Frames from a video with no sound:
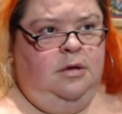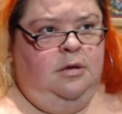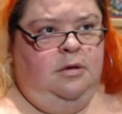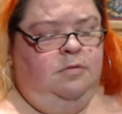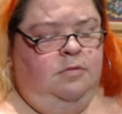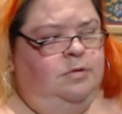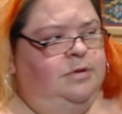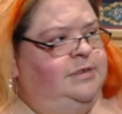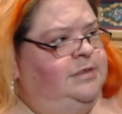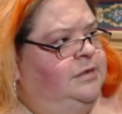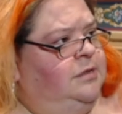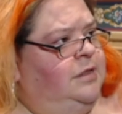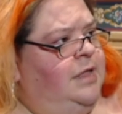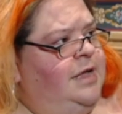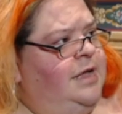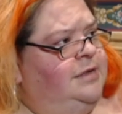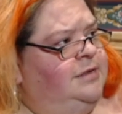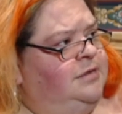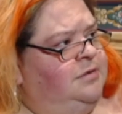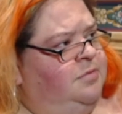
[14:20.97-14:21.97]
was it
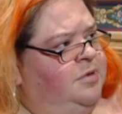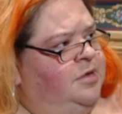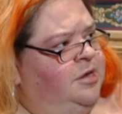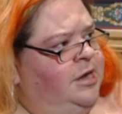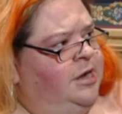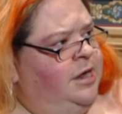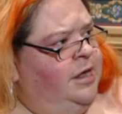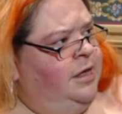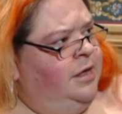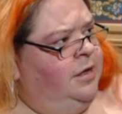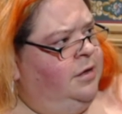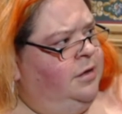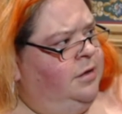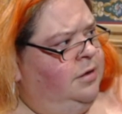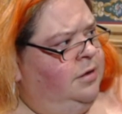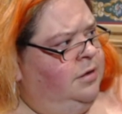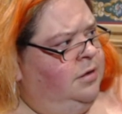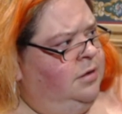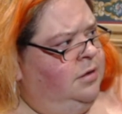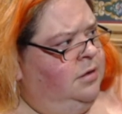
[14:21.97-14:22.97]
last Monday?
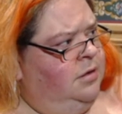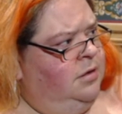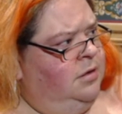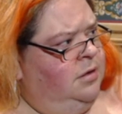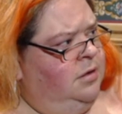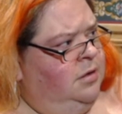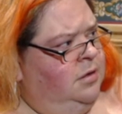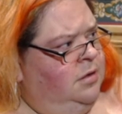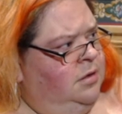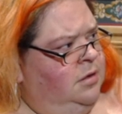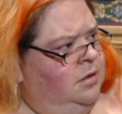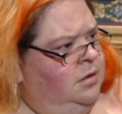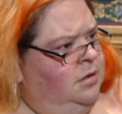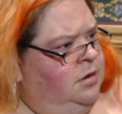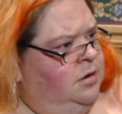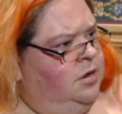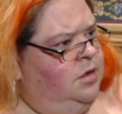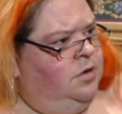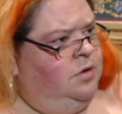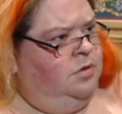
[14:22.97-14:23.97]

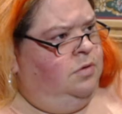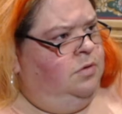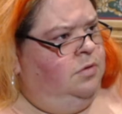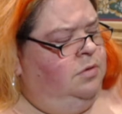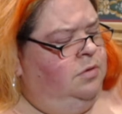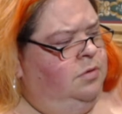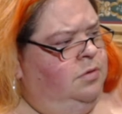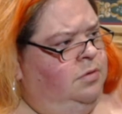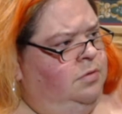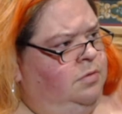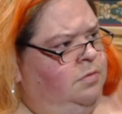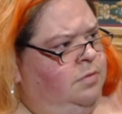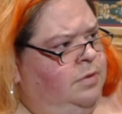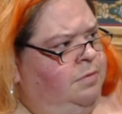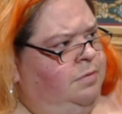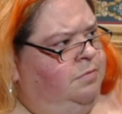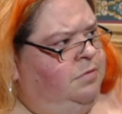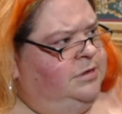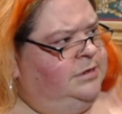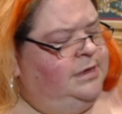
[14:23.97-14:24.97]
No, when
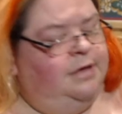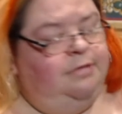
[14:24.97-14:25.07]
was it?